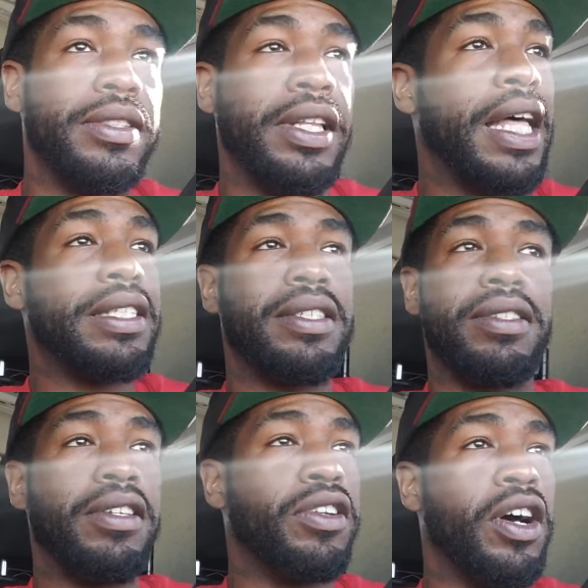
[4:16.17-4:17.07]
That's,
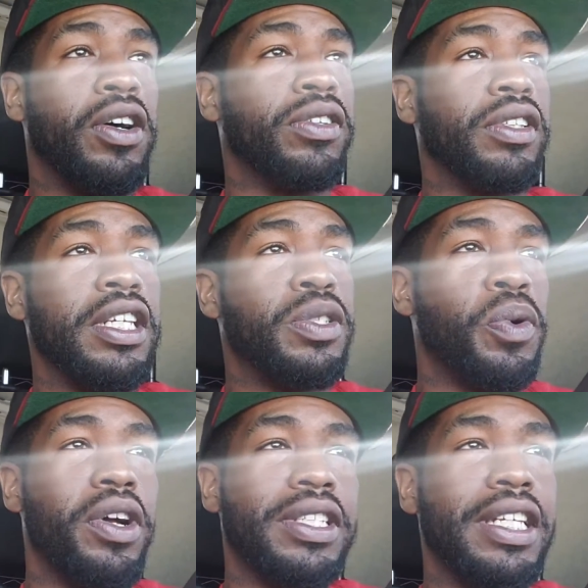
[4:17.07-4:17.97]
you know, these
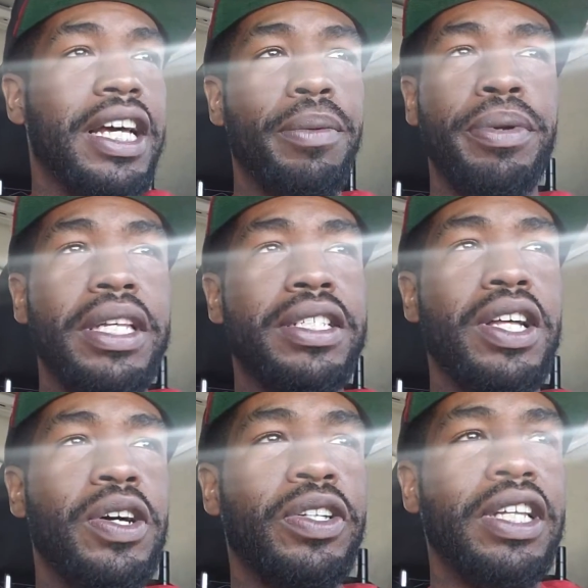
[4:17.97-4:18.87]
warranty companies
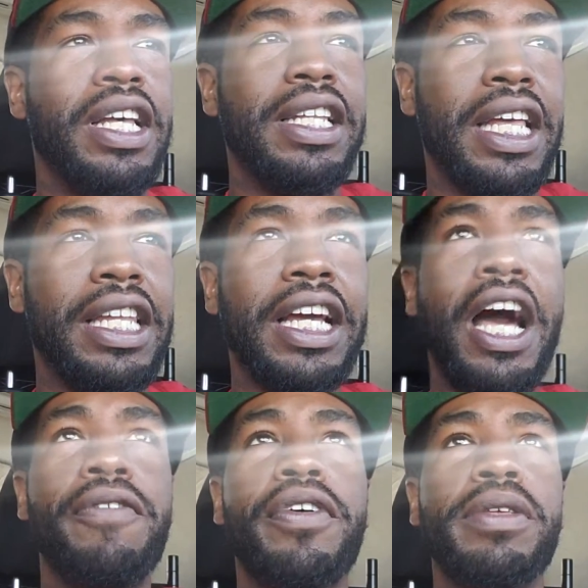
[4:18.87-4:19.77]
they look
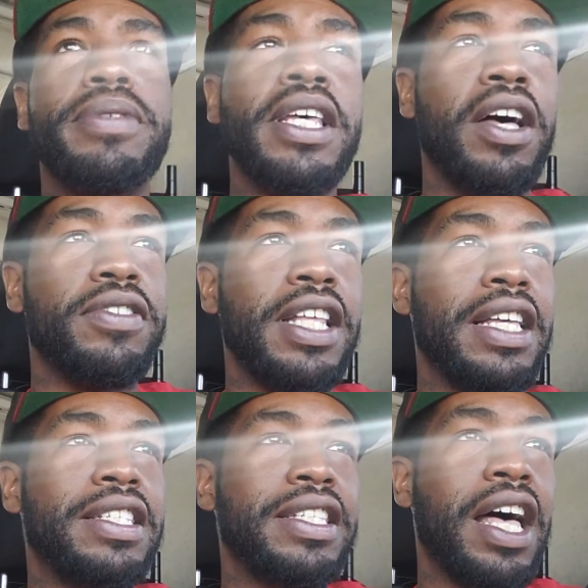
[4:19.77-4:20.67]
out for themselves.
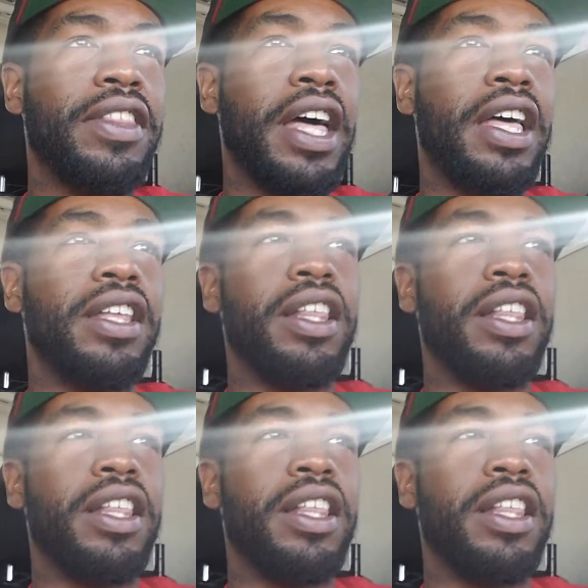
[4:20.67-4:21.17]
That's just how that